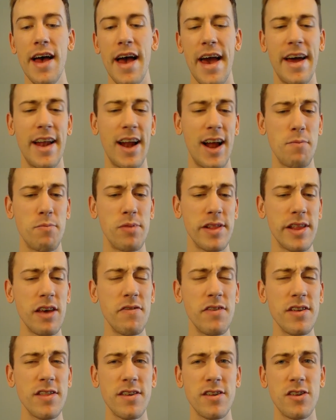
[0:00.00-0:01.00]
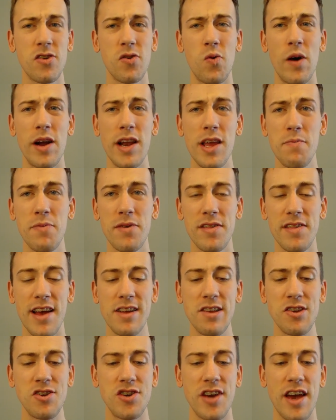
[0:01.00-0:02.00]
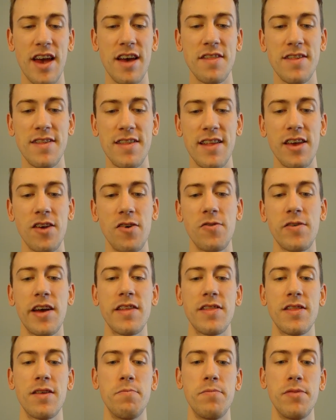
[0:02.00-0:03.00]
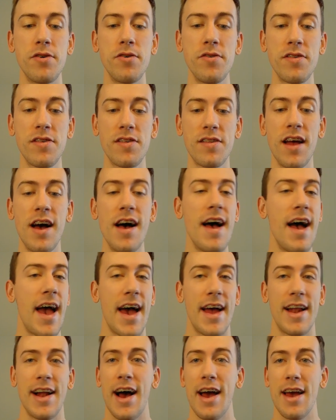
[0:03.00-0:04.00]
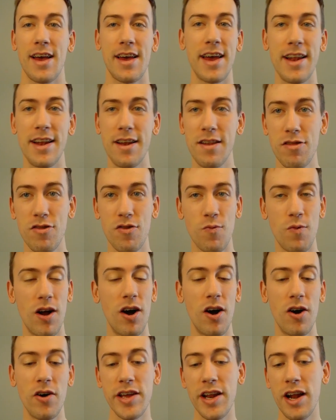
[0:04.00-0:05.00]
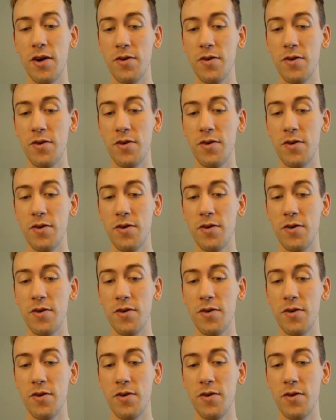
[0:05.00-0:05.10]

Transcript: and I believe it's a 20% chance that you'll get the boost, and I can throw,